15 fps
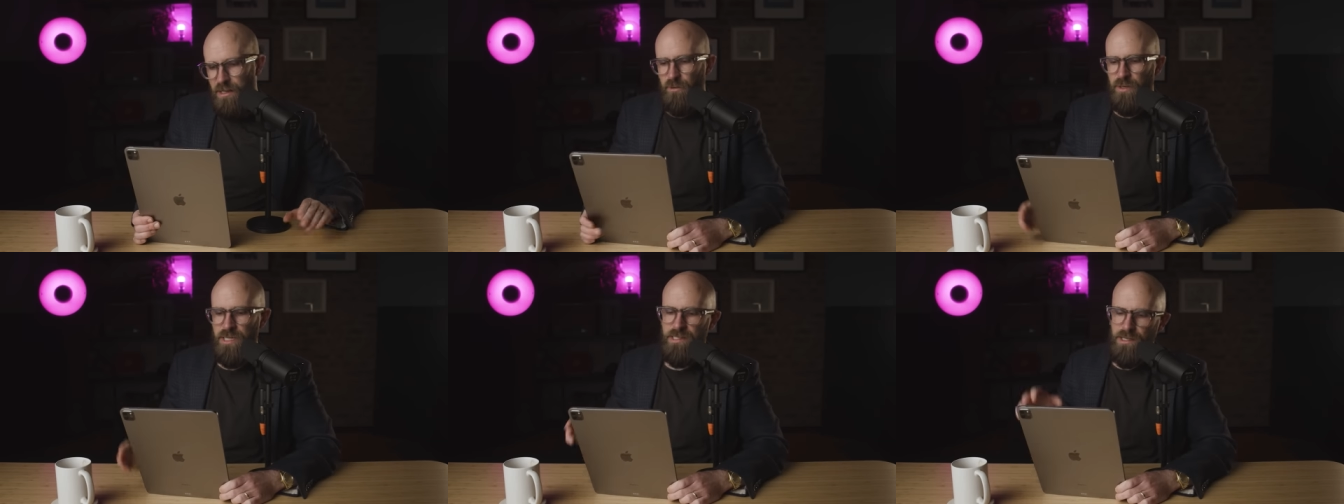
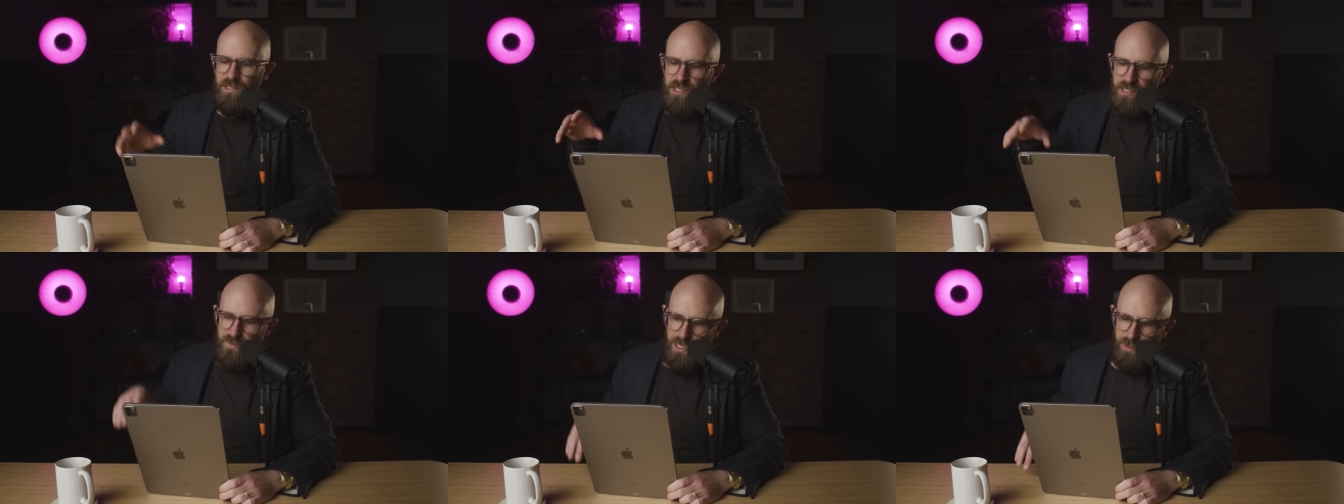Research
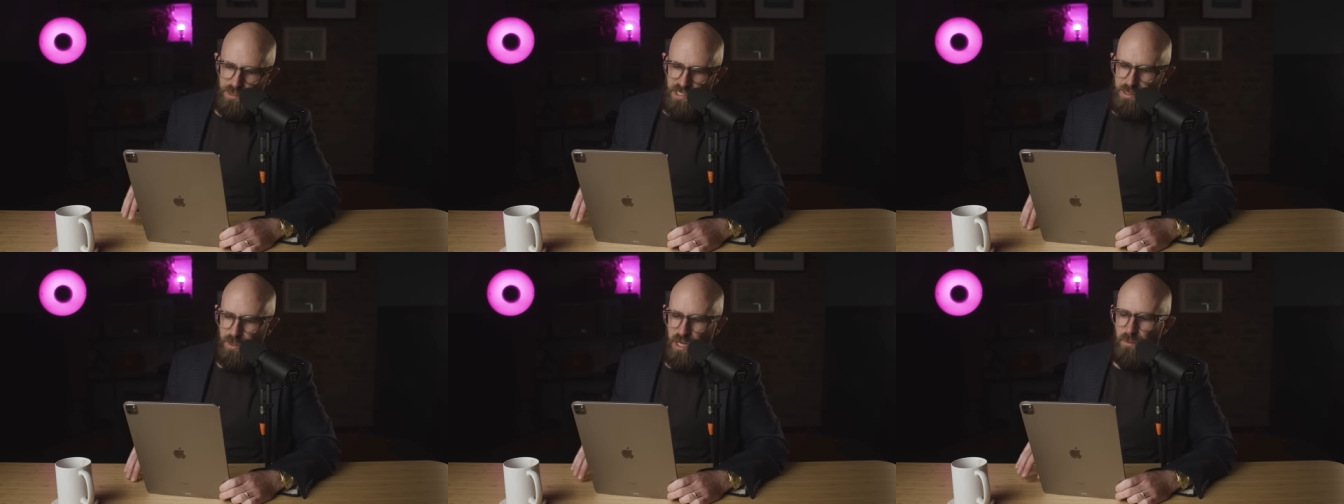and
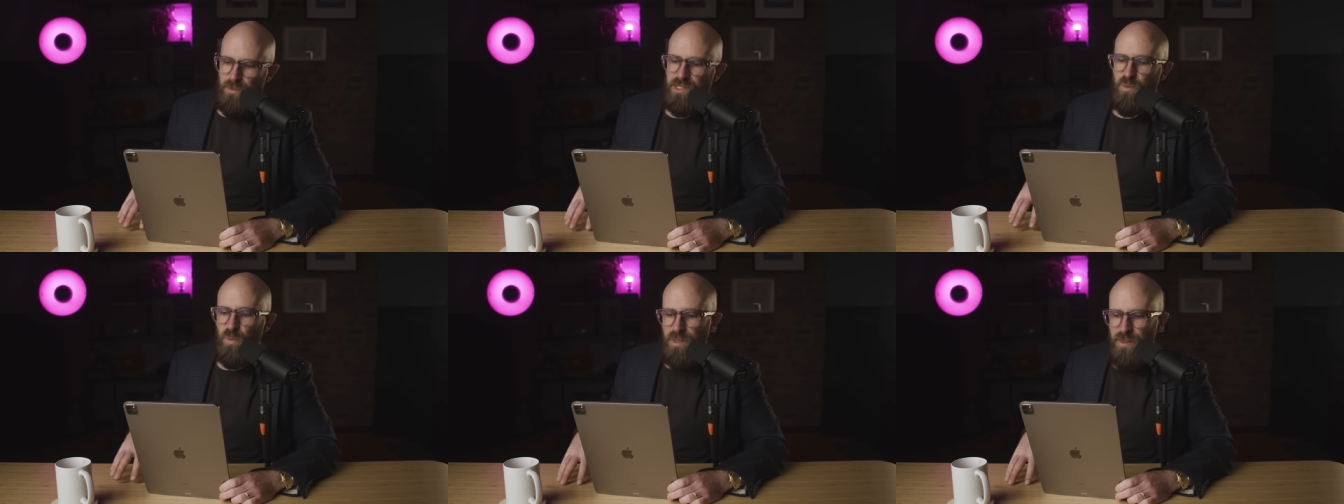development
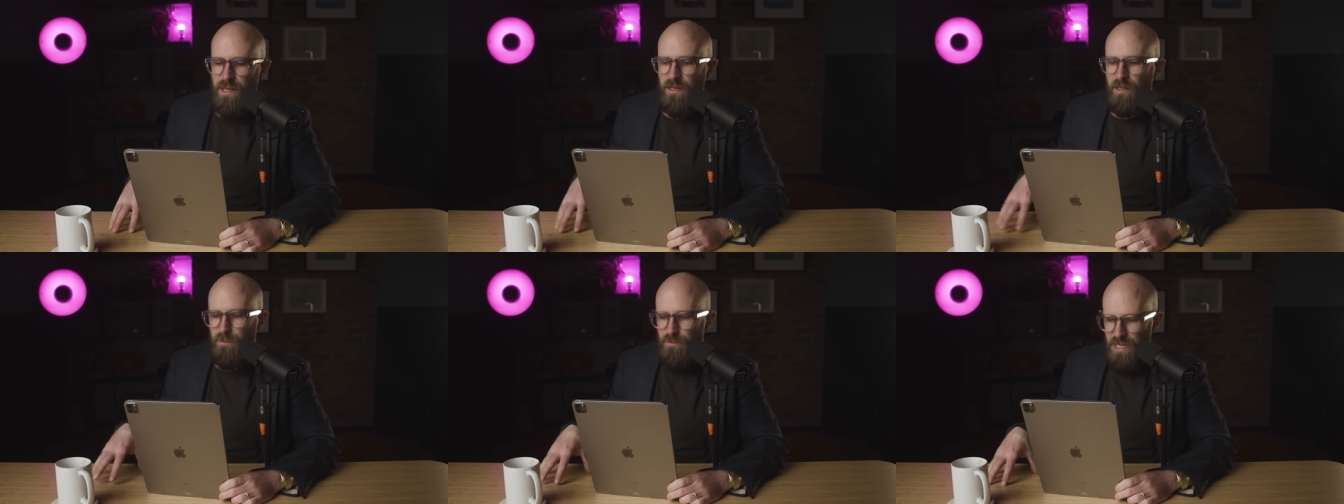departments
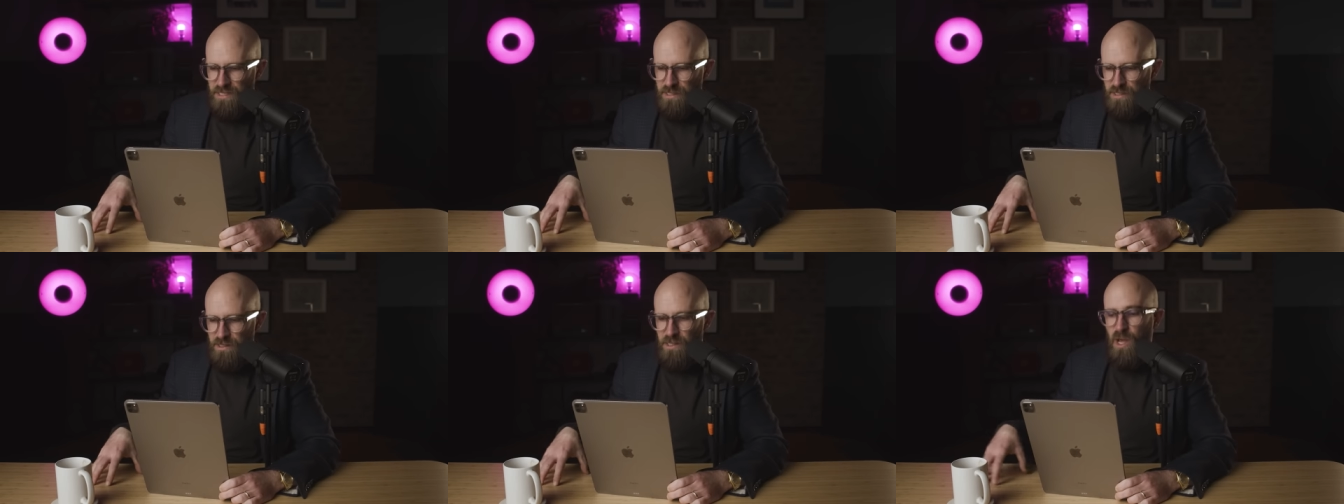within
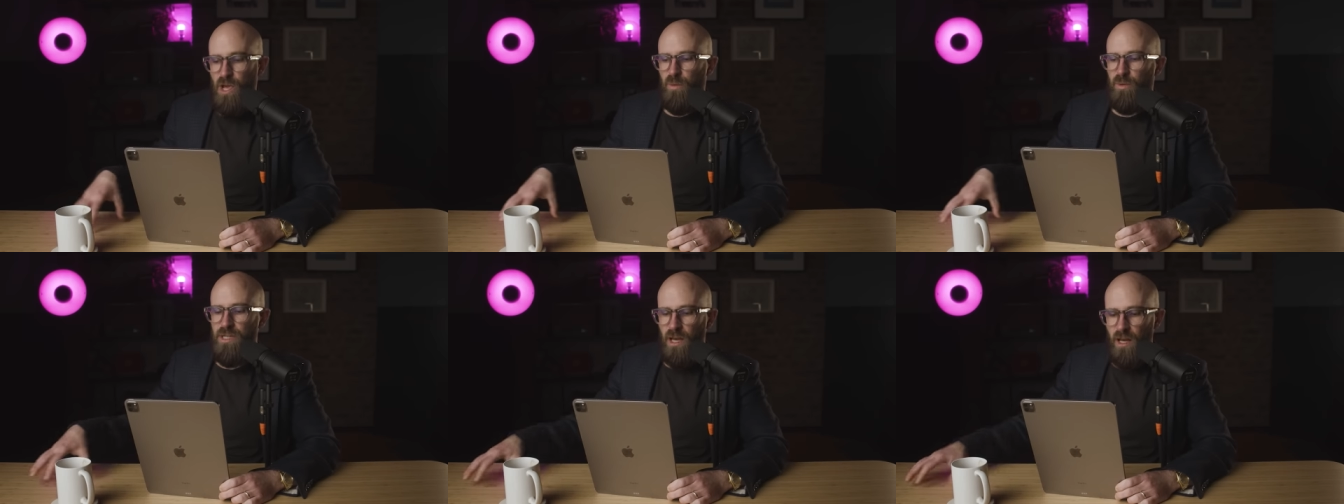competitors
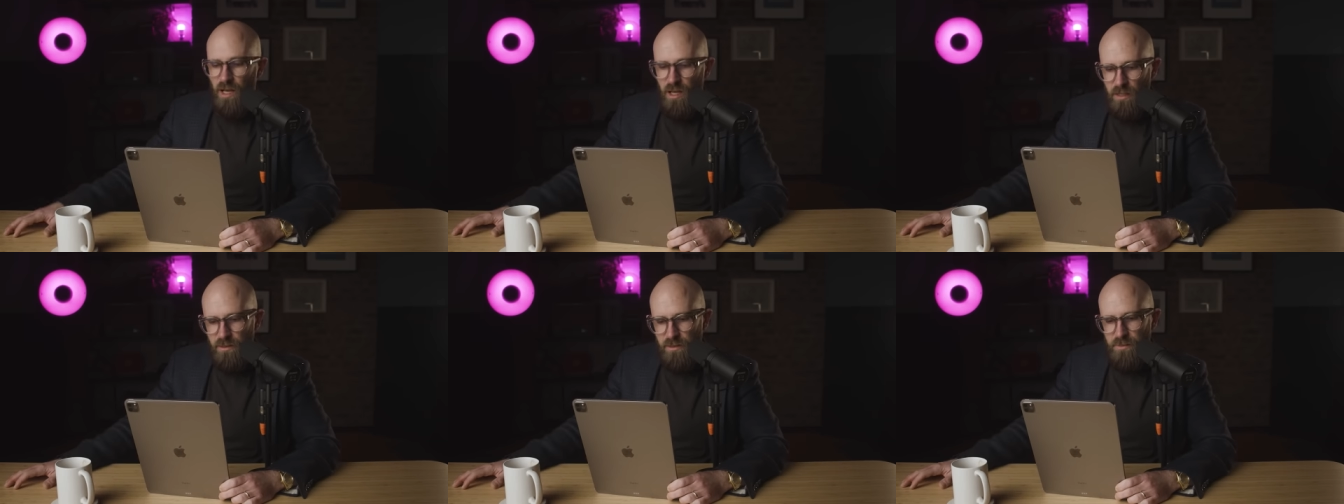would
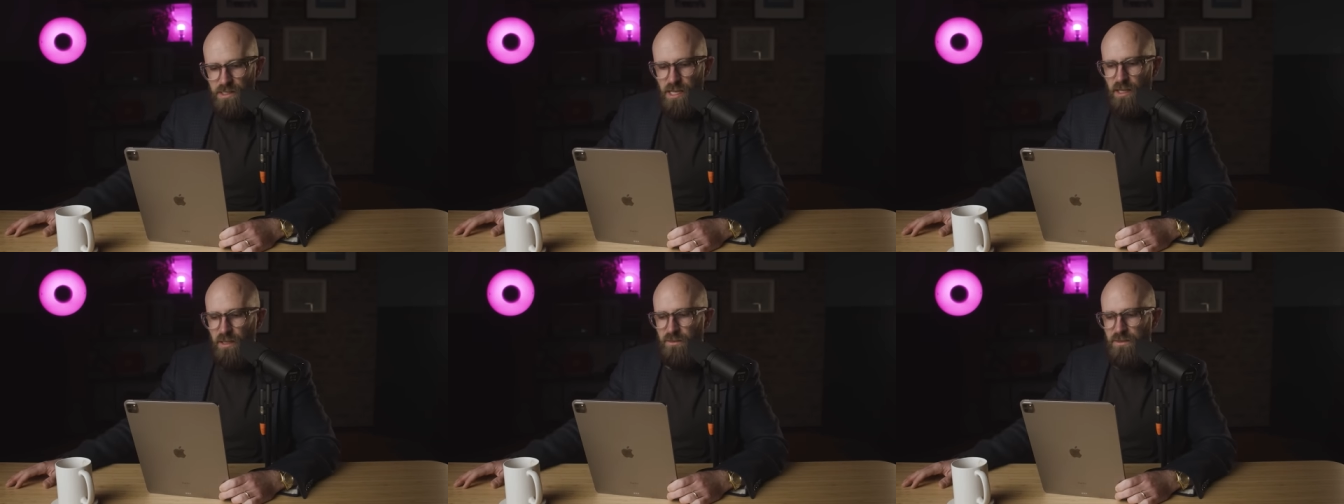hurl
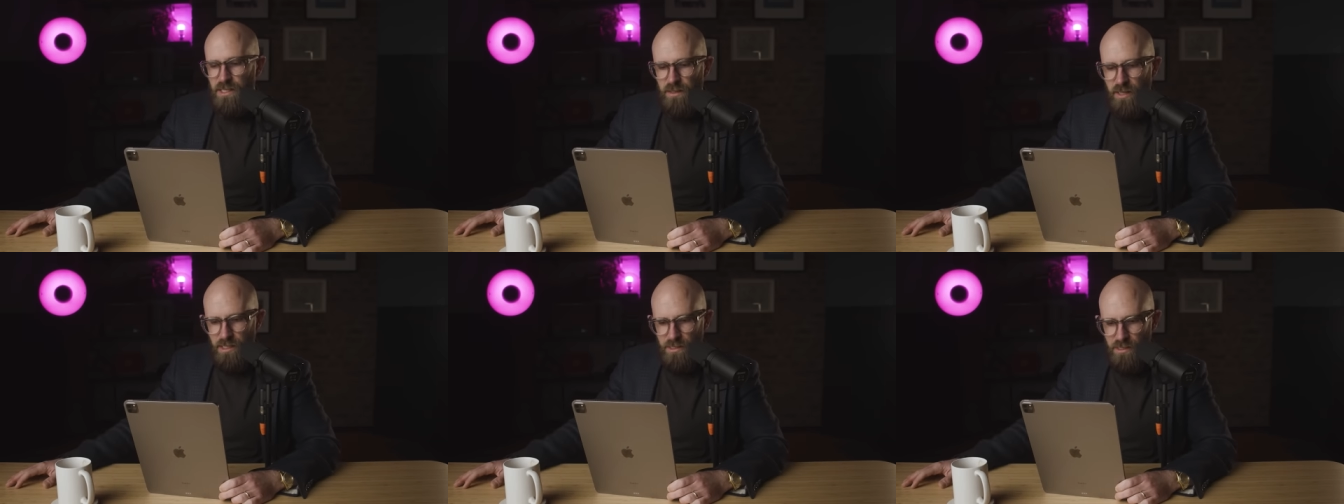themselves
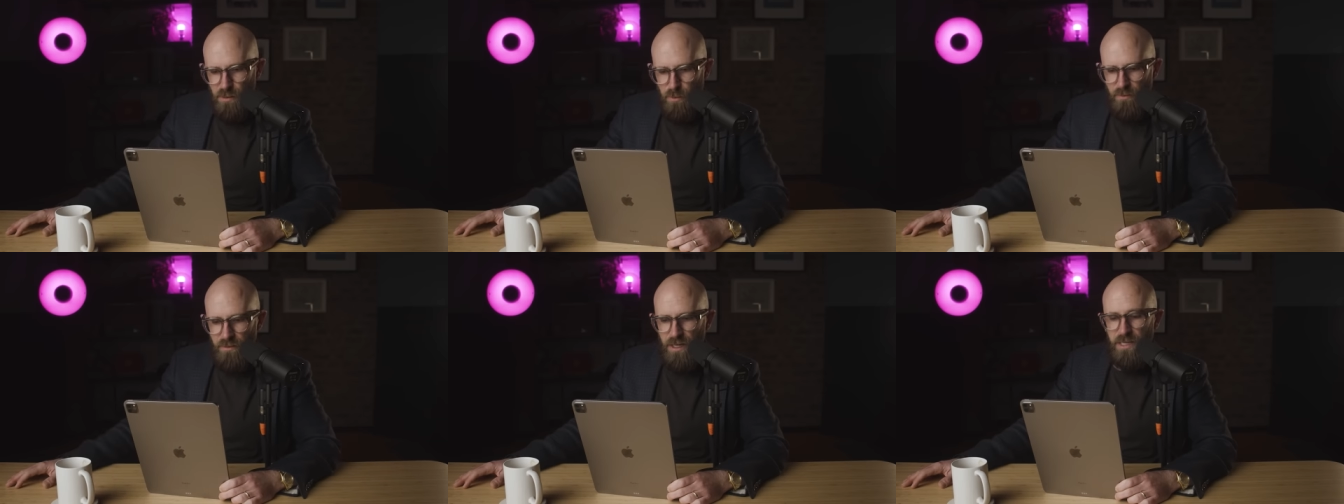at their
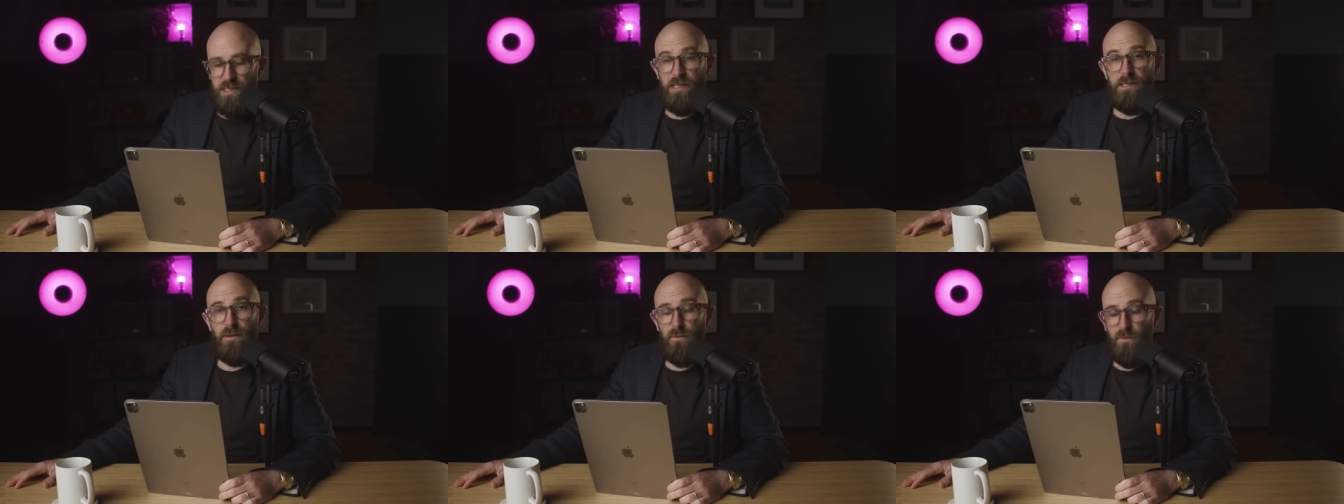
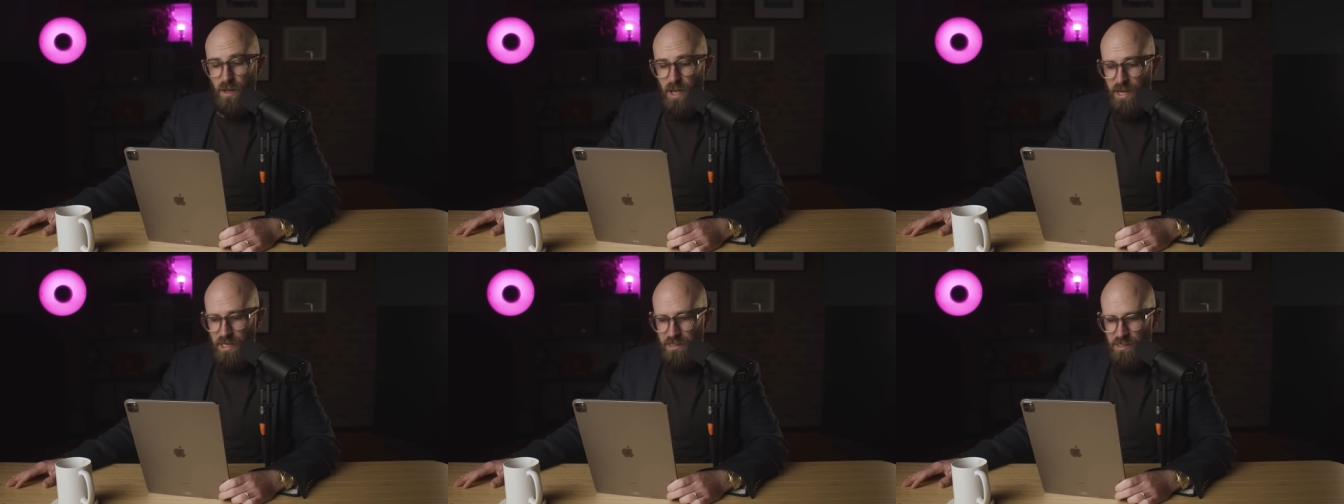supervisors and
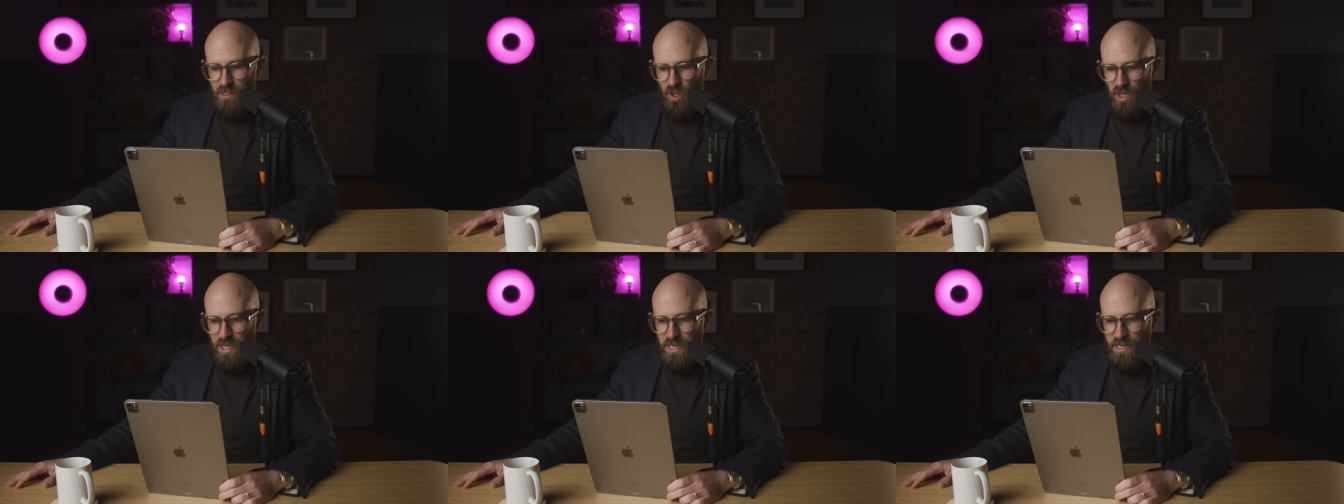finance
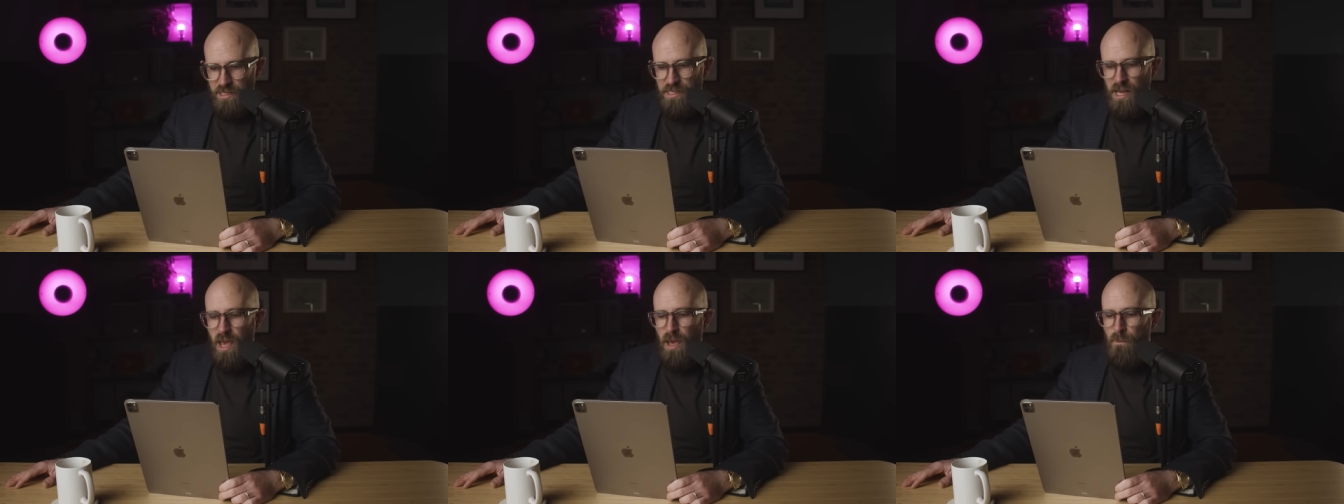colleagues,